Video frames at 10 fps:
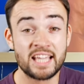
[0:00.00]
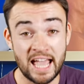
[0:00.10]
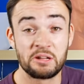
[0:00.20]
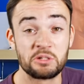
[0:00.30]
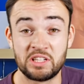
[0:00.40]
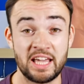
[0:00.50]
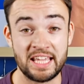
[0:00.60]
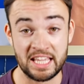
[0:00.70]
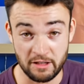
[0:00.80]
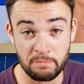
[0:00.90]
cannot
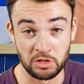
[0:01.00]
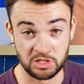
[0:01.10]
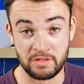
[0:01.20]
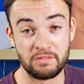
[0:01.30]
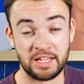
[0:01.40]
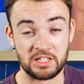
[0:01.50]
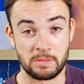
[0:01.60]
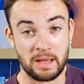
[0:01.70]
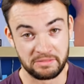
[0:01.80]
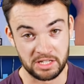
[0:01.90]
say enough positive things
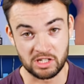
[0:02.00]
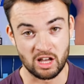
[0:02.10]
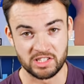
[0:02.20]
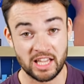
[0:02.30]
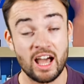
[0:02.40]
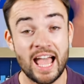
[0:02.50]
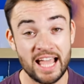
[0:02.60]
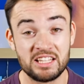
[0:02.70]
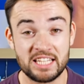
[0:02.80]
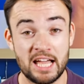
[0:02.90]
about these cars. They are
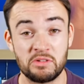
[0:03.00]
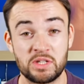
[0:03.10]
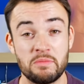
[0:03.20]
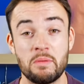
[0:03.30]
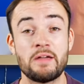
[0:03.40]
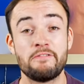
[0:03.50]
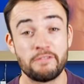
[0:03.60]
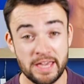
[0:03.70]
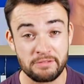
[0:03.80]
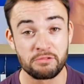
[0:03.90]
hands down some of my
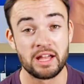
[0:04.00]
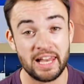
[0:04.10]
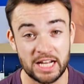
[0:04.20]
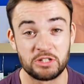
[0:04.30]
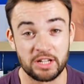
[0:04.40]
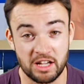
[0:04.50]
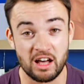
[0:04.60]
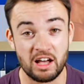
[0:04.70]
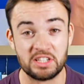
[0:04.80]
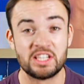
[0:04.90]
favourite electric
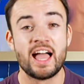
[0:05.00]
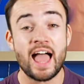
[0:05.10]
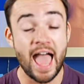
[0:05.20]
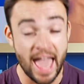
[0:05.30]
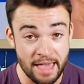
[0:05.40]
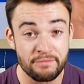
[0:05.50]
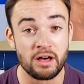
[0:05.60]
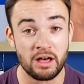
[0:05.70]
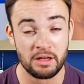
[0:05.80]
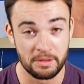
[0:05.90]
cars
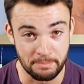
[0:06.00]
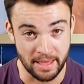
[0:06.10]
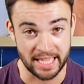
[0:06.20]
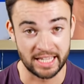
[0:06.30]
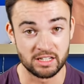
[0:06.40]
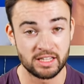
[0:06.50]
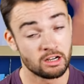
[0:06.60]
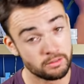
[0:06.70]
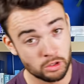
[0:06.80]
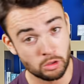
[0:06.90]
ever made. They
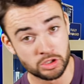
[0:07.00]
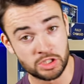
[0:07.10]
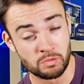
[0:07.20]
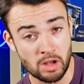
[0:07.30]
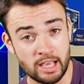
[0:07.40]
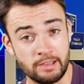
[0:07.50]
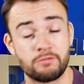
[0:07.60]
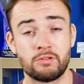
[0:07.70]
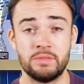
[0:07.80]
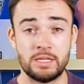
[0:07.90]
are of course derived
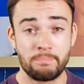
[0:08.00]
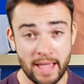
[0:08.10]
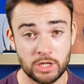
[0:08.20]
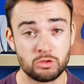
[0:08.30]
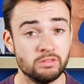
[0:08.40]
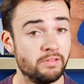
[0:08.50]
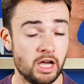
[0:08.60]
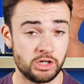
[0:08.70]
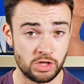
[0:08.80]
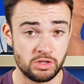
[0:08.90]
from the petrol
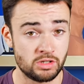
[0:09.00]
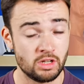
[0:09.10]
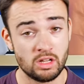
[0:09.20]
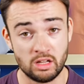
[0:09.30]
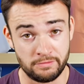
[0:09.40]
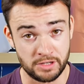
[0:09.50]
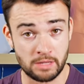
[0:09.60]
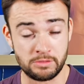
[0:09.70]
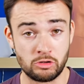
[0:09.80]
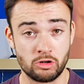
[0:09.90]
versions of
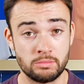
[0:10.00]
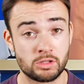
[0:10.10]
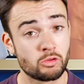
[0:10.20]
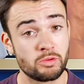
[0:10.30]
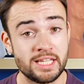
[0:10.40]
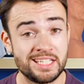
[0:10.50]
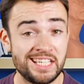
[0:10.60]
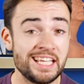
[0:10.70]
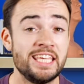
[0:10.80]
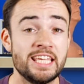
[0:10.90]
VW Group's three
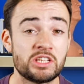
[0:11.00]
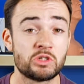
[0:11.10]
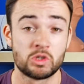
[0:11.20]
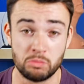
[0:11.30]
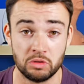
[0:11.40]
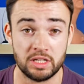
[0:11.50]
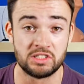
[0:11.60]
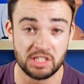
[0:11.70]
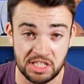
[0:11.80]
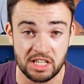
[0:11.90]
dinkiest, smallest
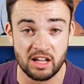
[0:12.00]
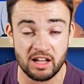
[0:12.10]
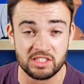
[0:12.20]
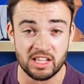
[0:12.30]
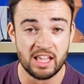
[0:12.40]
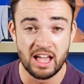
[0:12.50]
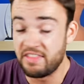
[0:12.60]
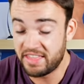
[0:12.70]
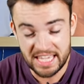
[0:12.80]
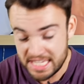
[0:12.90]
city cars,
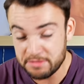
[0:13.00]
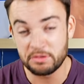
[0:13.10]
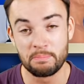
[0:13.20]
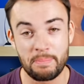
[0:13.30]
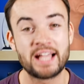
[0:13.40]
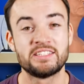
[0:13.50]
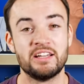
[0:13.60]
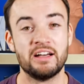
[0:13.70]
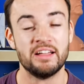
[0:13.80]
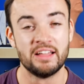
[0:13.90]
and they're even
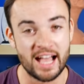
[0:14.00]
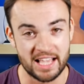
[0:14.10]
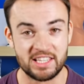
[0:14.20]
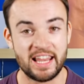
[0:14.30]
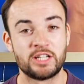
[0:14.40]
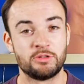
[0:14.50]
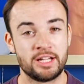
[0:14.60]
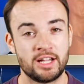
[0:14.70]
better as electric